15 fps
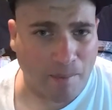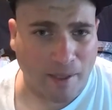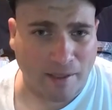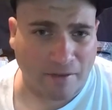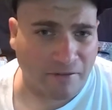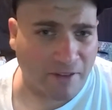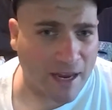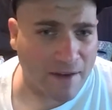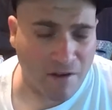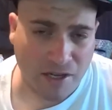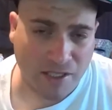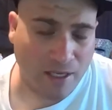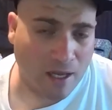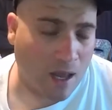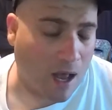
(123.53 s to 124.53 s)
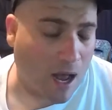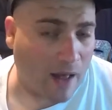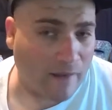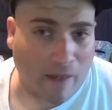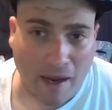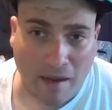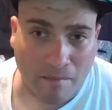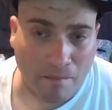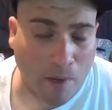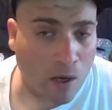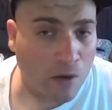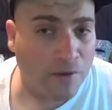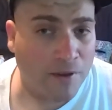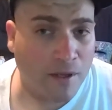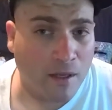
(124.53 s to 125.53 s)
But the flavors, I like them
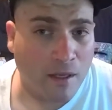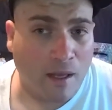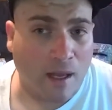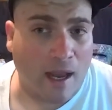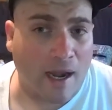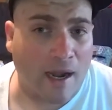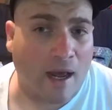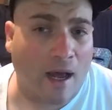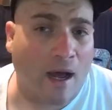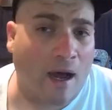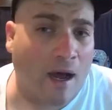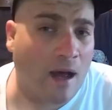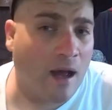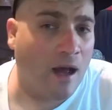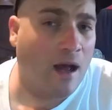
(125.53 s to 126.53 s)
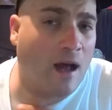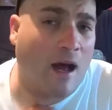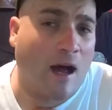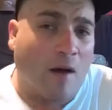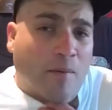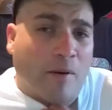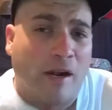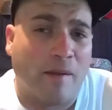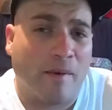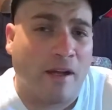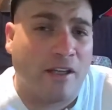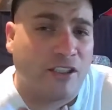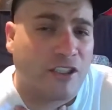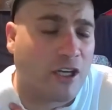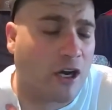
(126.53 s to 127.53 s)
both, and uh, I'll pretty
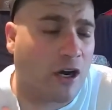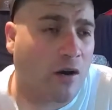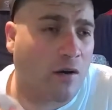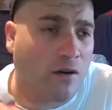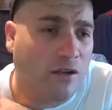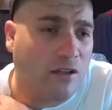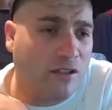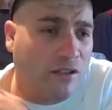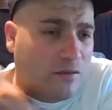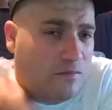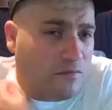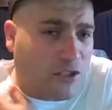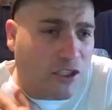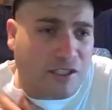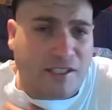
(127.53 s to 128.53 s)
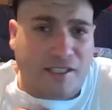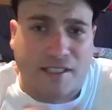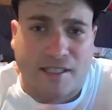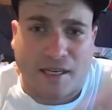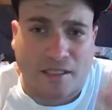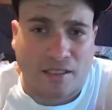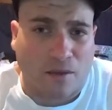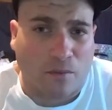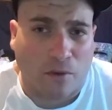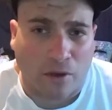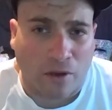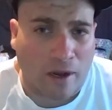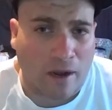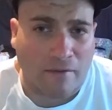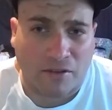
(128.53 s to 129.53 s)
much, you know, just stick to
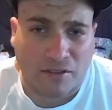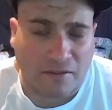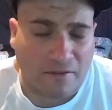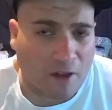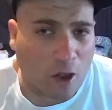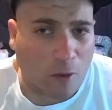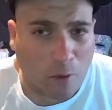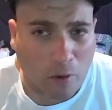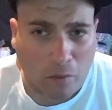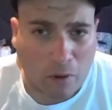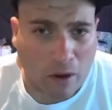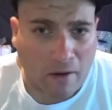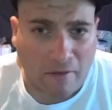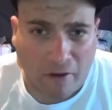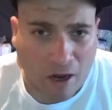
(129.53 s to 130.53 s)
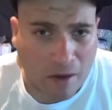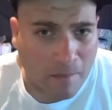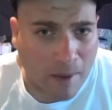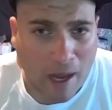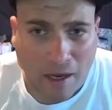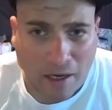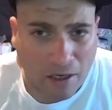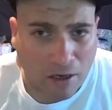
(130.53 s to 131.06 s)
whatever's available wherever I'm at.